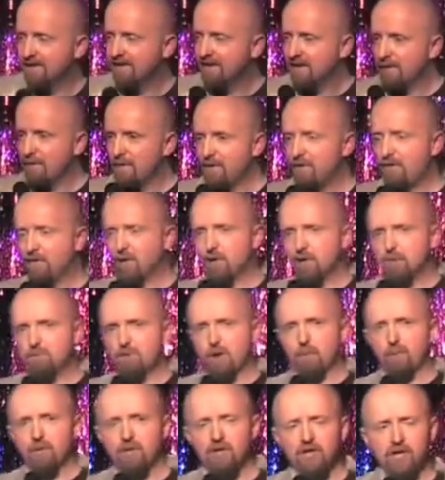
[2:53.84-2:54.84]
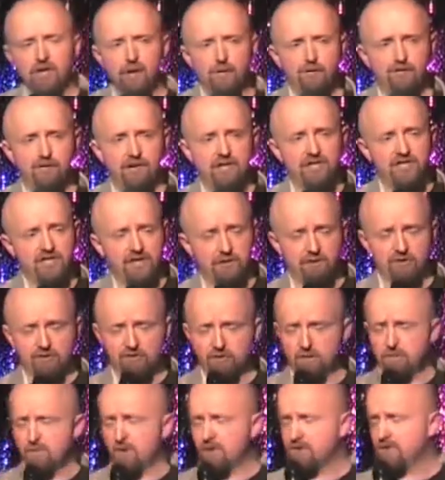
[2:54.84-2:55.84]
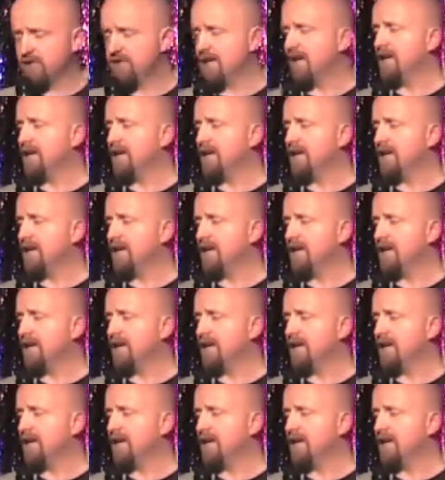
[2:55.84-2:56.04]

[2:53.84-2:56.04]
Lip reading: My first proper girlfriend, she was from Moss